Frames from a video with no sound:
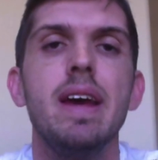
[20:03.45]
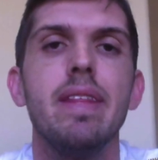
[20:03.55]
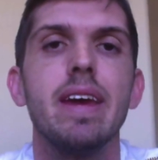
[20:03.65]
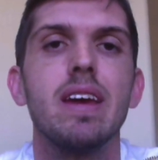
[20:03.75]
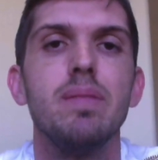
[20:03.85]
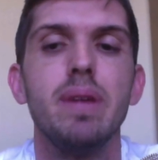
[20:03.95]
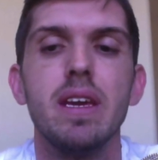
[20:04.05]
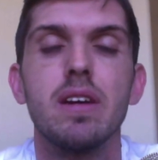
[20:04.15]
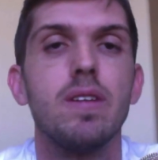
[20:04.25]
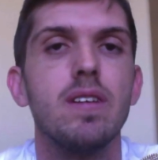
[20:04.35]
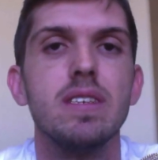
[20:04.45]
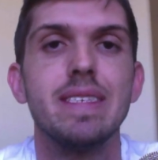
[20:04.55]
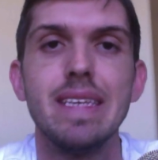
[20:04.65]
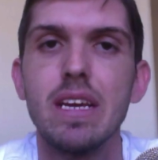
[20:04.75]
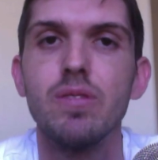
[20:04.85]
they could be card
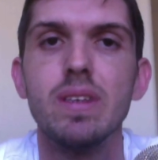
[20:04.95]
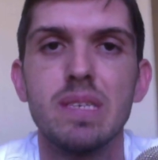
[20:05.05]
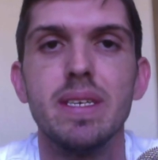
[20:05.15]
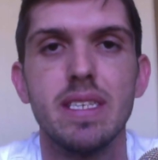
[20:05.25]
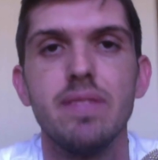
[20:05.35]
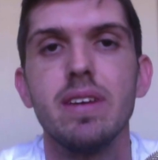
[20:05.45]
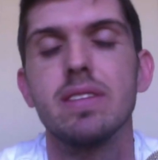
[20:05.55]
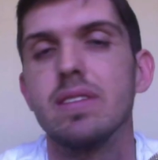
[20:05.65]
sequence specific.